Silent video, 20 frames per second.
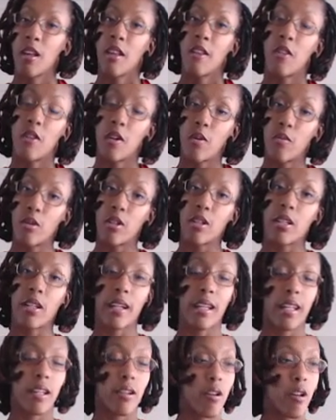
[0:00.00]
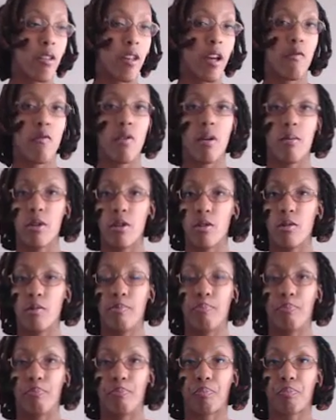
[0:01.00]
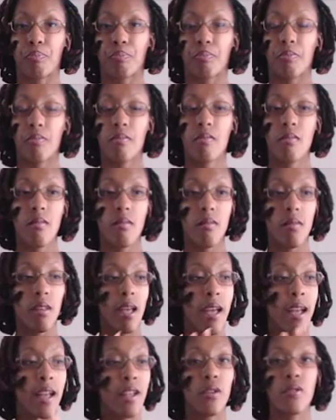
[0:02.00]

Then once I get all that from you and